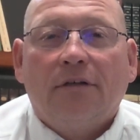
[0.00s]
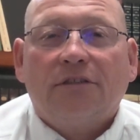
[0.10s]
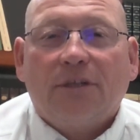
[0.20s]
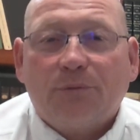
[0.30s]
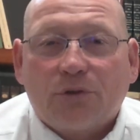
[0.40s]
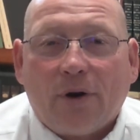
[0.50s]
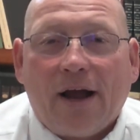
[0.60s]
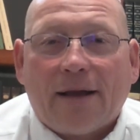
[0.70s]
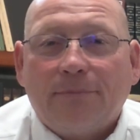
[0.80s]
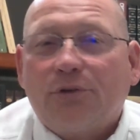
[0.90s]

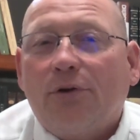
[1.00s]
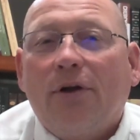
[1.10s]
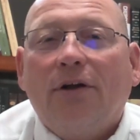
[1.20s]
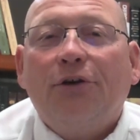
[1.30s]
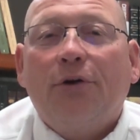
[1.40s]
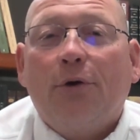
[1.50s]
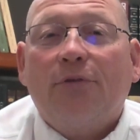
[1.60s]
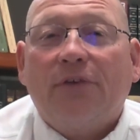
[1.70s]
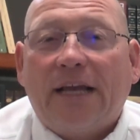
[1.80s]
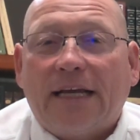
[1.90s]
Subscribe, turn on your
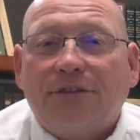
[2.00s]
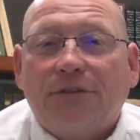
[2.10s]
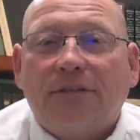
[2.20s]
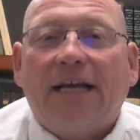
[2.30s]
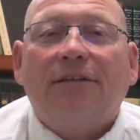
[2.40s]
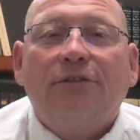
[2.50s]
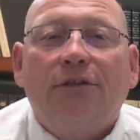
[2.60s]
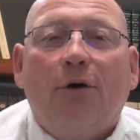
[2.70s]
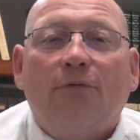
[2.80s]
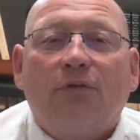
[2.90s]
notifications, and
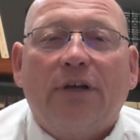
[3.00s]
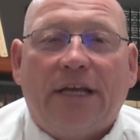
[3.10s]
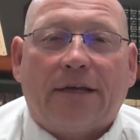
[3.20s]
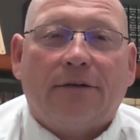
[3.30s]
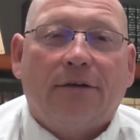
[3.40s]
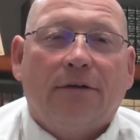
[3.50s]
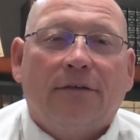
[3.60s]
don't forget